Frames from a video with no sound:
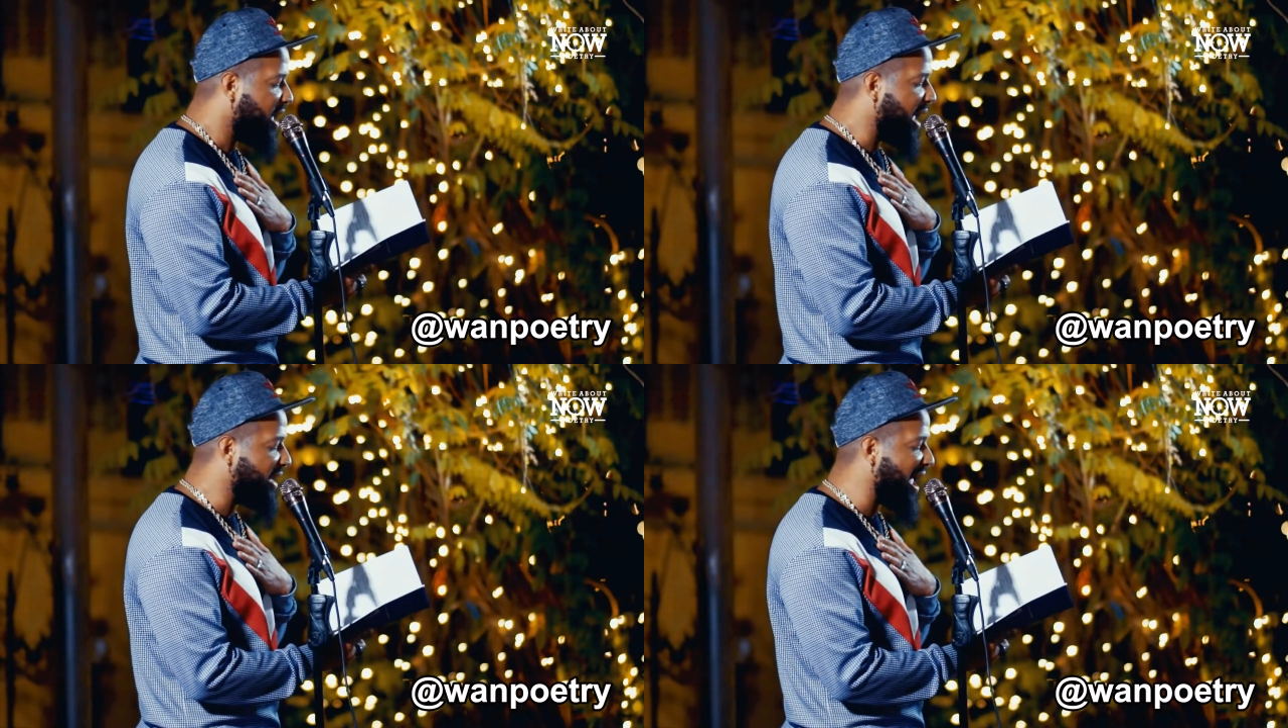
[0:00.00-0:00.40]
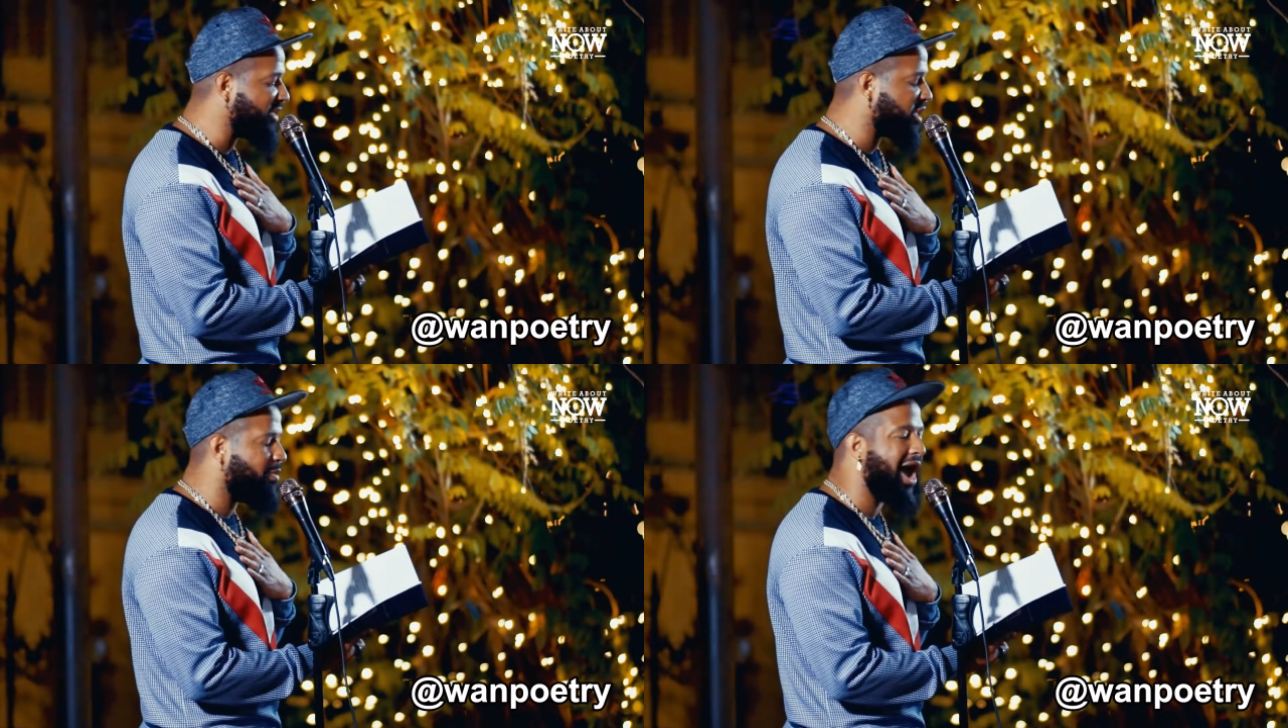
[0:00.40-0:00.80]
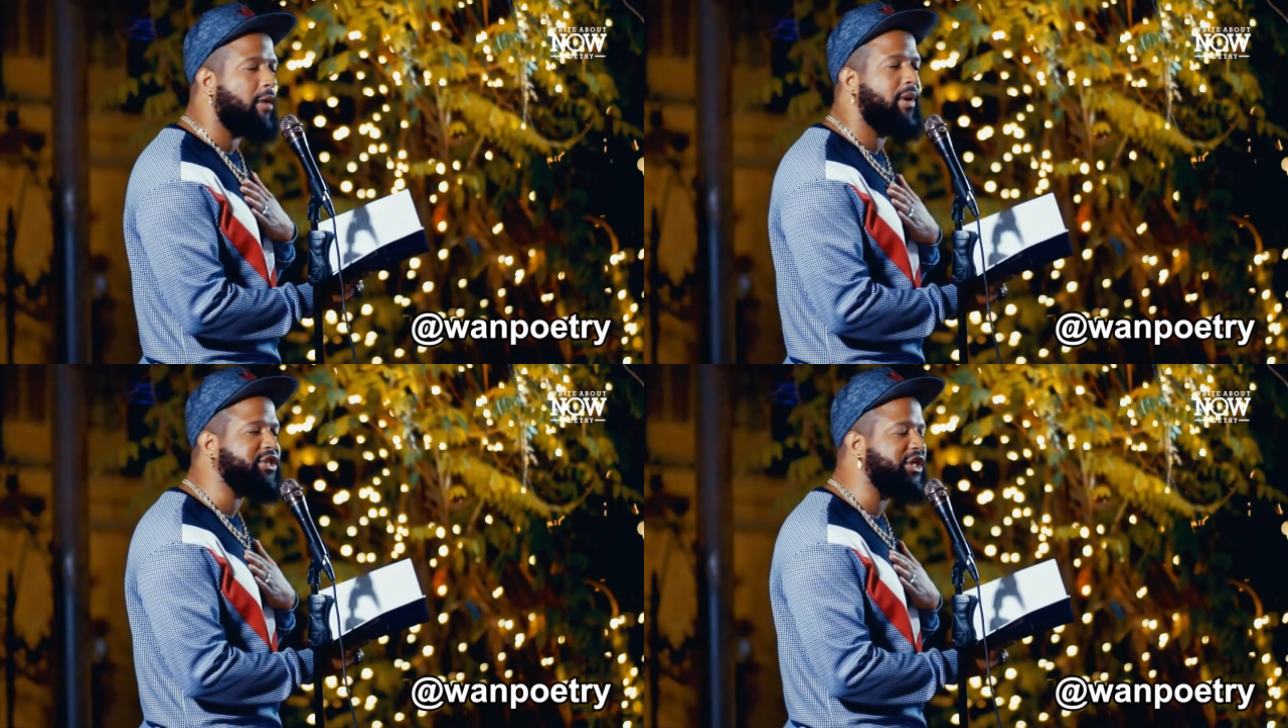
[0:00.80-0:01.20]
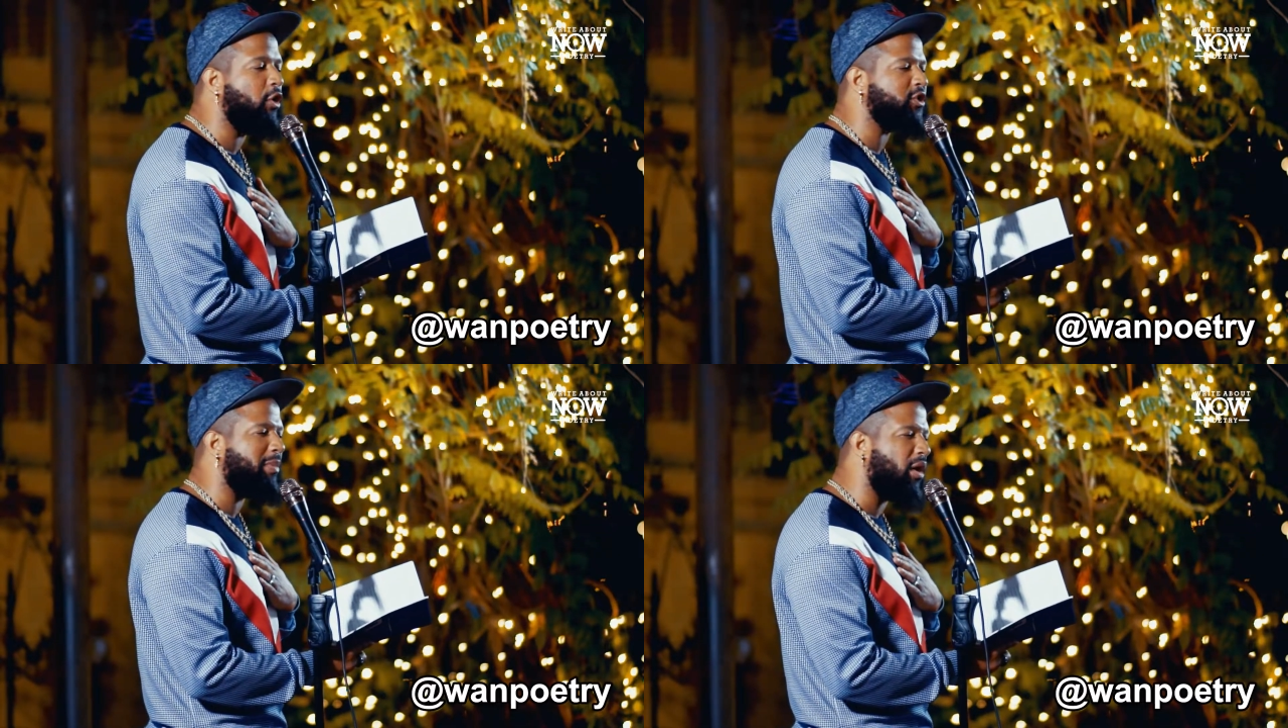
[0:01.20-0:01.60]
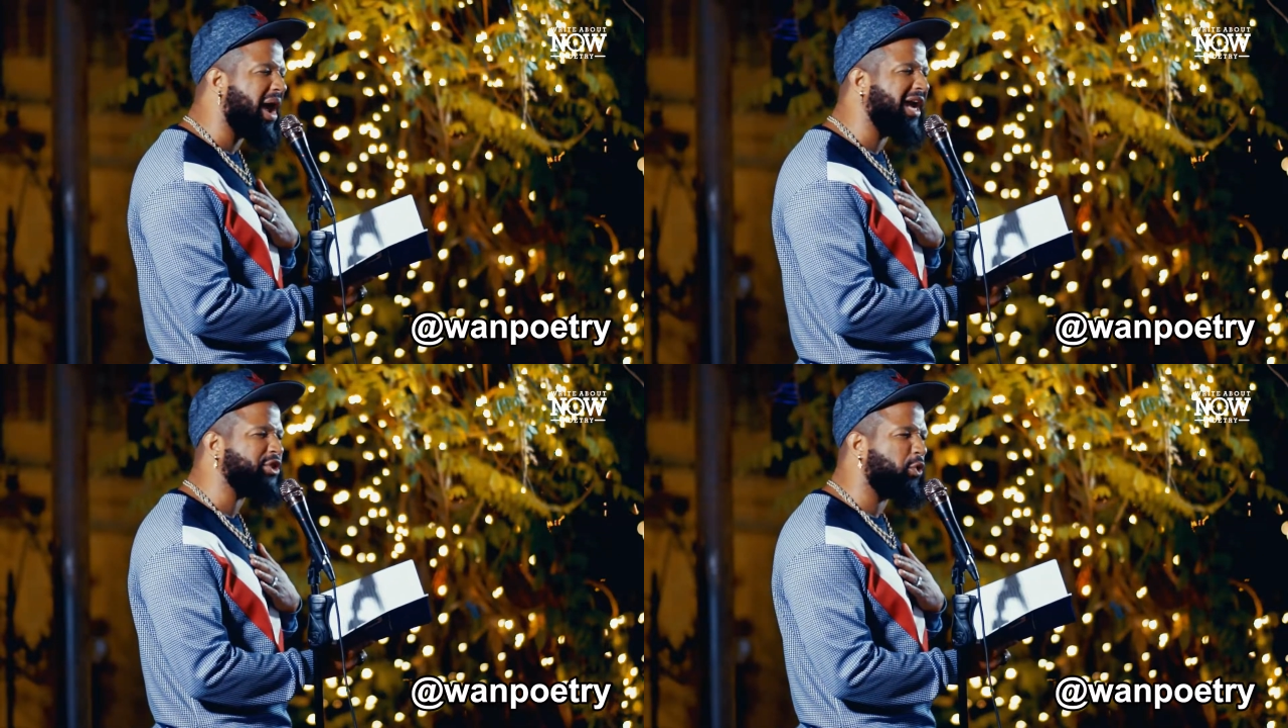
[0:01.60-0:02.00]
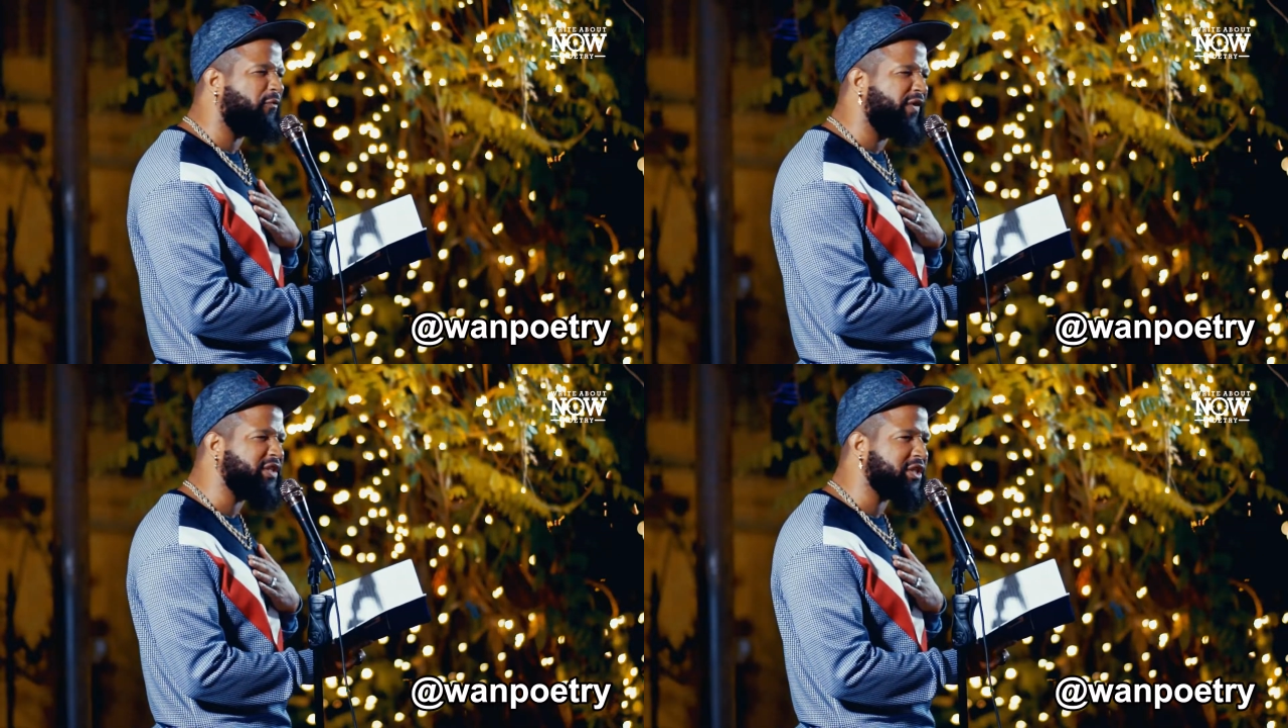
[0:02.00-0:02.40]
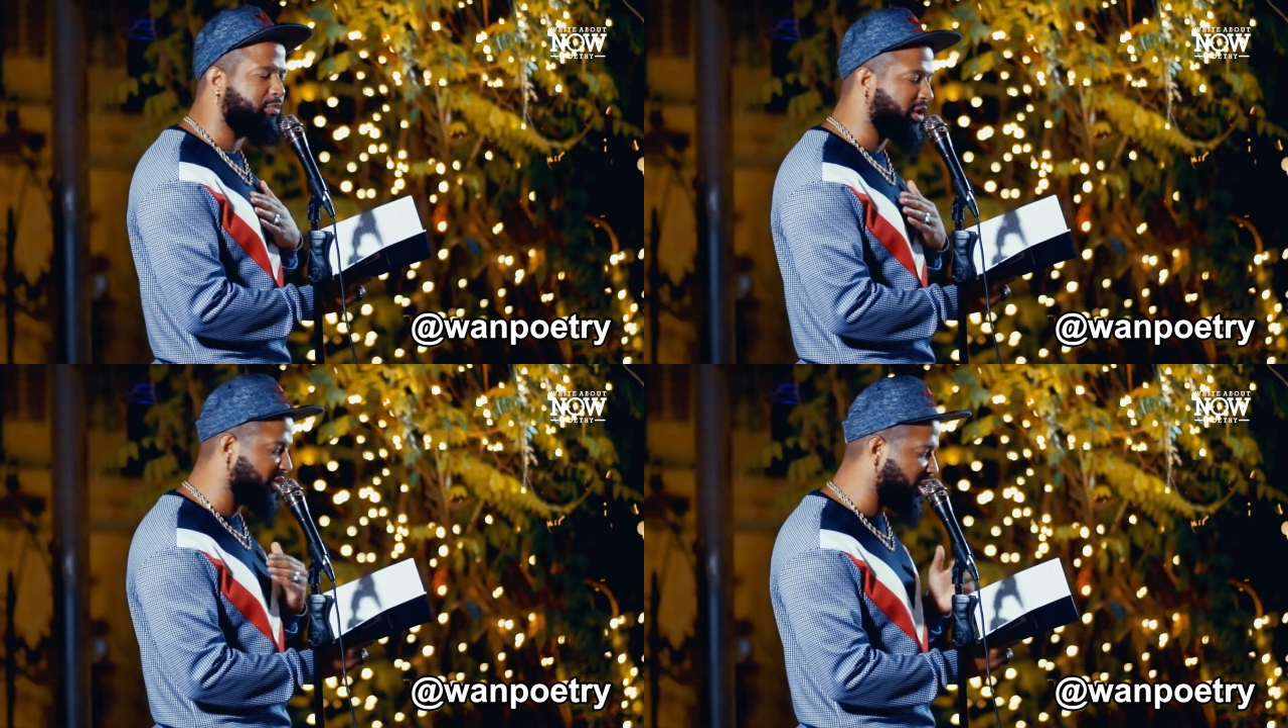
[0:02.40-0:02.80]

and ask him how much he knows about astrophysics because